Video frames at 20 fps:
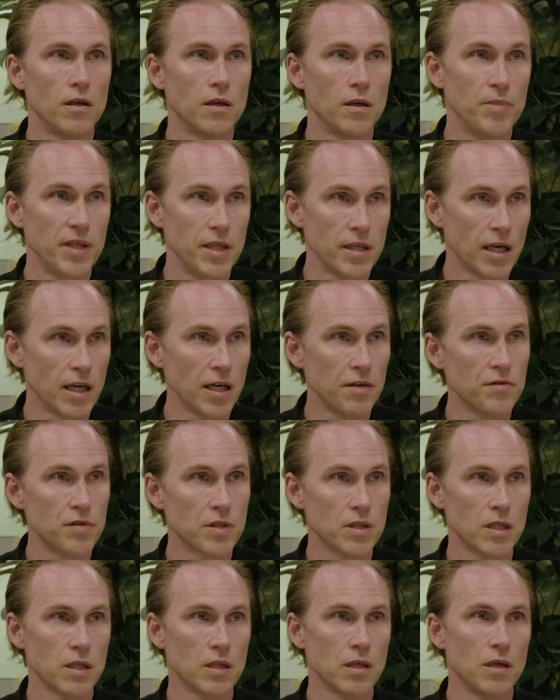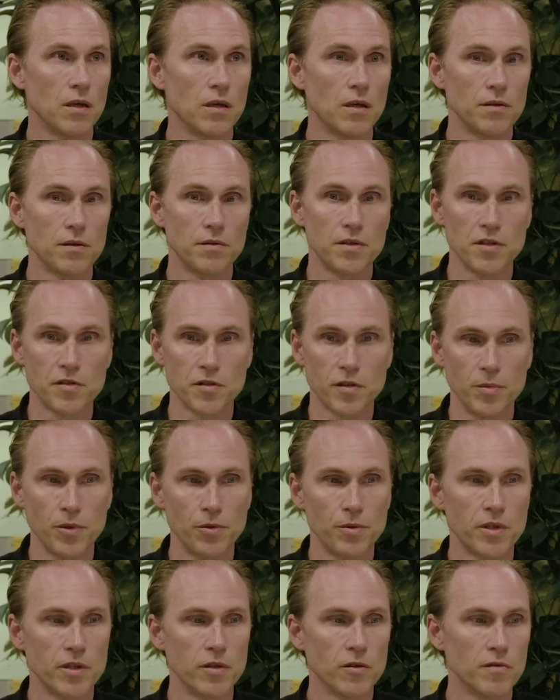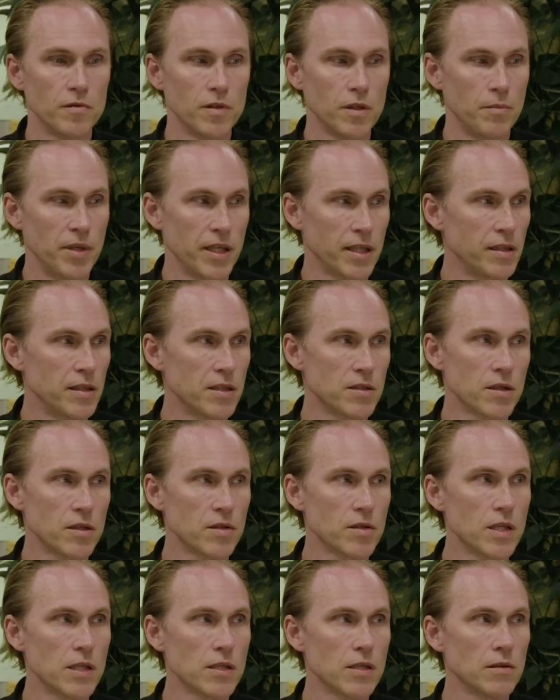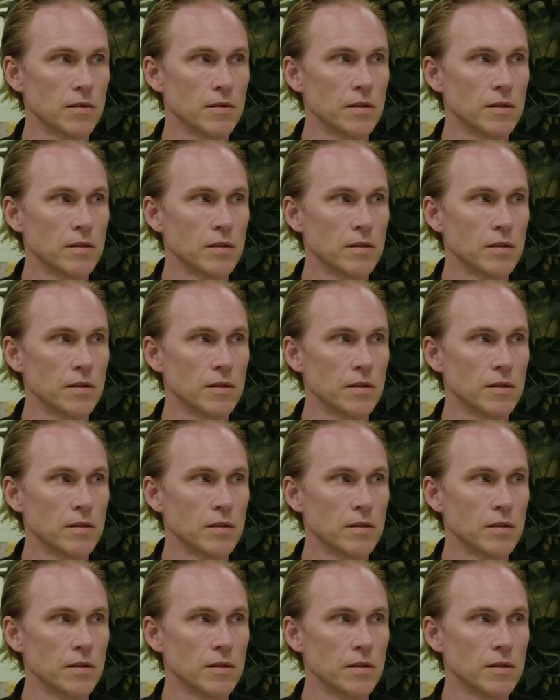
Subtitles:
beehives distributed over big distances.